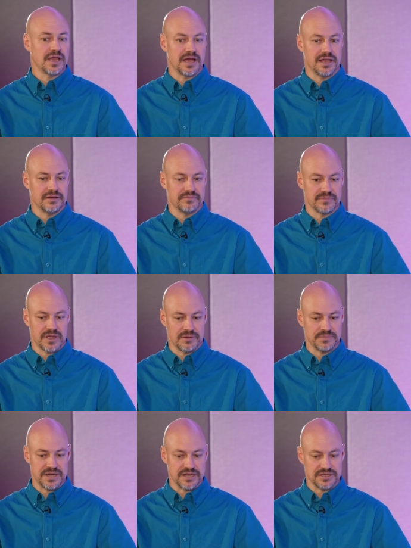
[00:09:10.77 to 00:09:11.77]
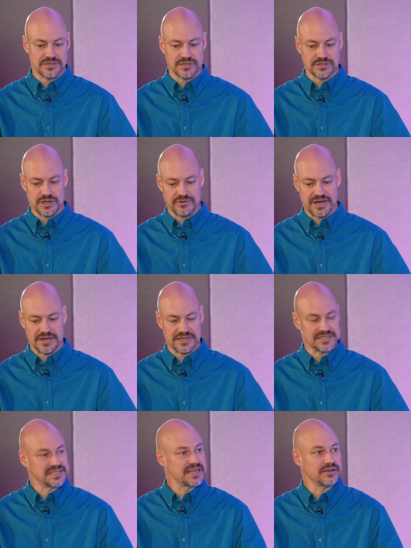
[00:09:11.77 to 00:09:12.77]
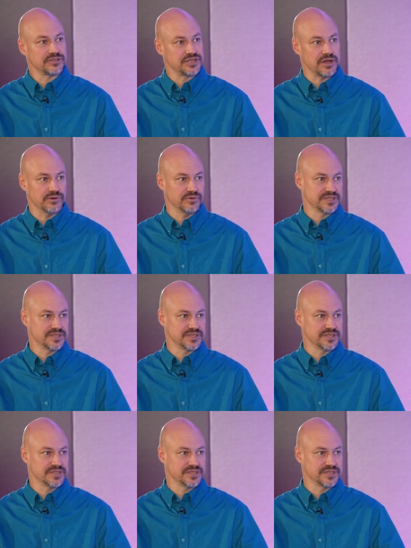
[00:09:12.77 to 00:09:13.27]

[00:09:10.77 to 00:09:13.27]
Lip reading: company donated Steel Toe,